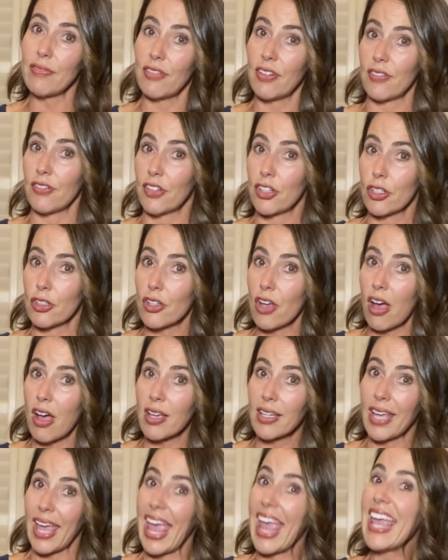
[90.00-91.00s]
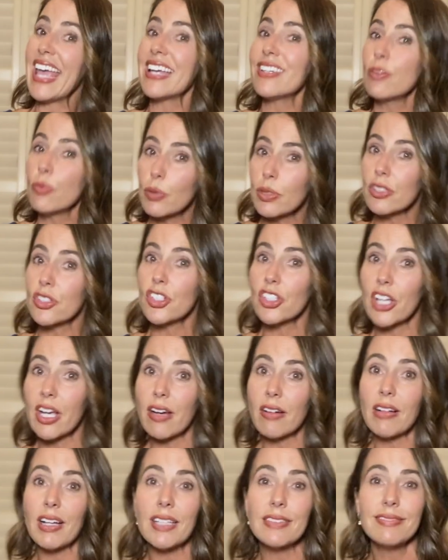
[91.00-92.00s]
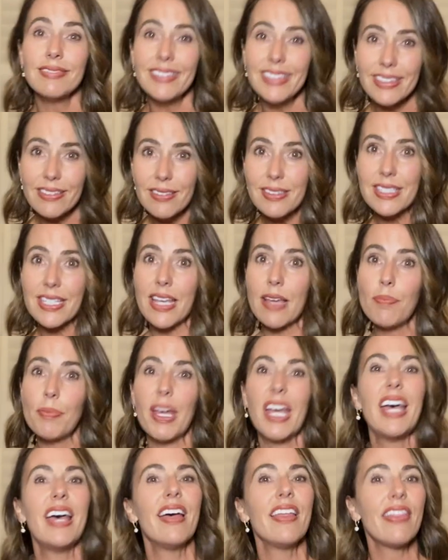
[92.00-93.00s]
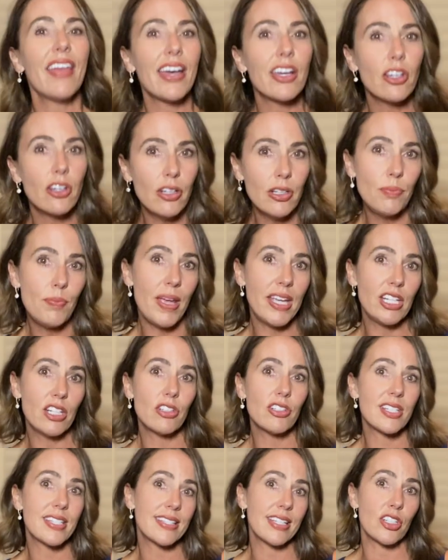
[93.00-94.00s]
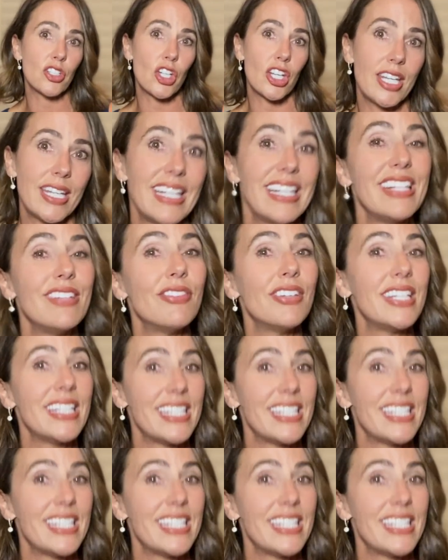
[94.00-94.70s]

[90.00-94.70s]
fit for your dog, and we'll share a little tip that could make your decision even